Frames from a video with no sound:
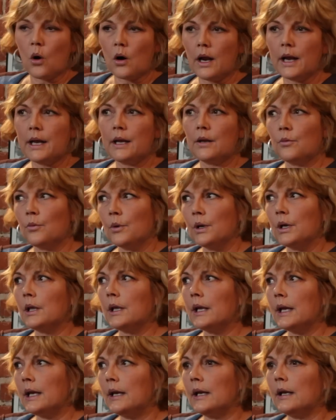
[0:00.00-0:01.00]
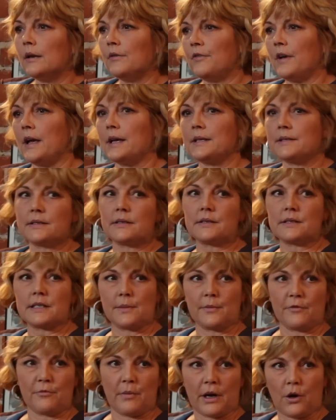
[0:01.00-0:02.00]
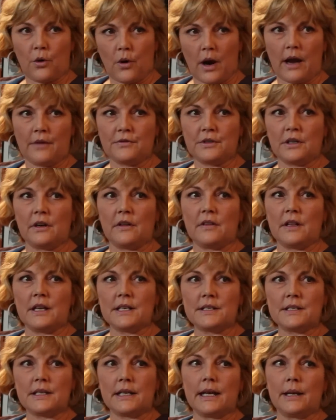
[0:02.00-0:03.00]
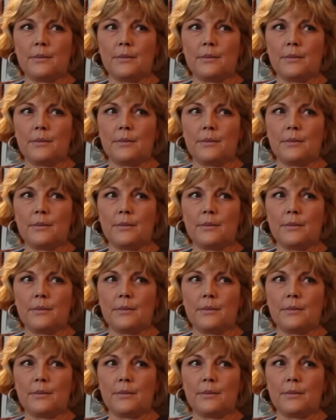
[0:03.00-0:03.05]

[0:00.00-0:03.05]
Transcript: or I could really invest some of my craft into this